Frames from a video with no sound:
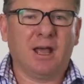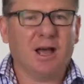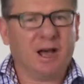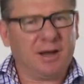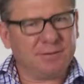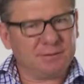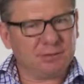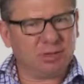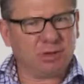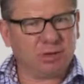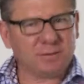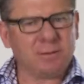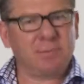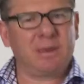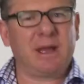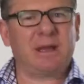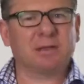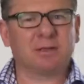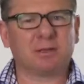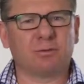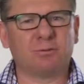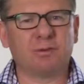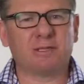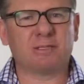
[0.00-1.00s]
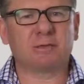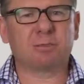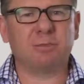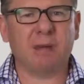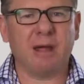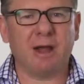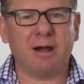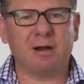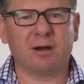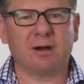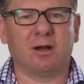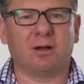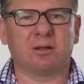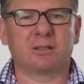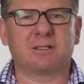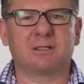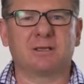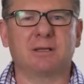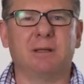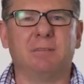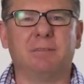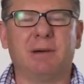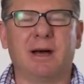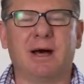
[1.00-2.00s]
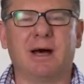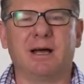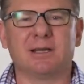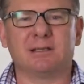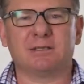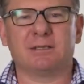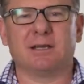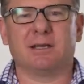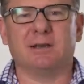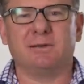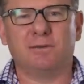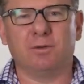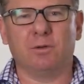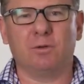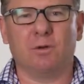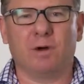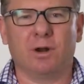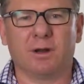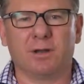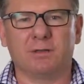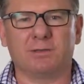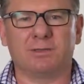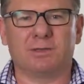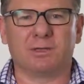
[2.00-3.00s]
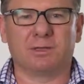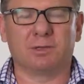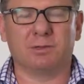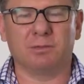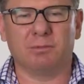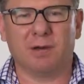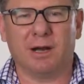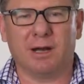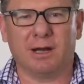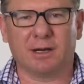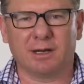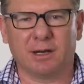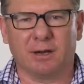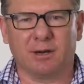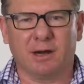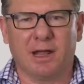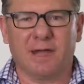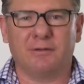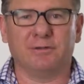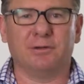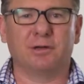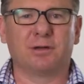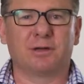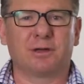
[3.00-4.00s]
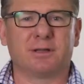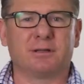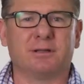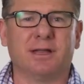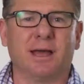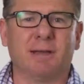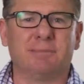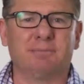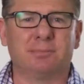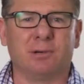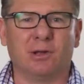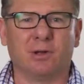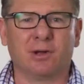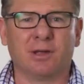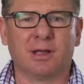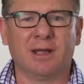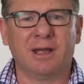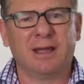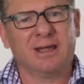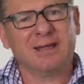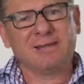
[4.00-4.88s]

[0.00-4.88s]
I've talked about the risk paradox in the past, and if you wanted to uh, go and have a look at that blog,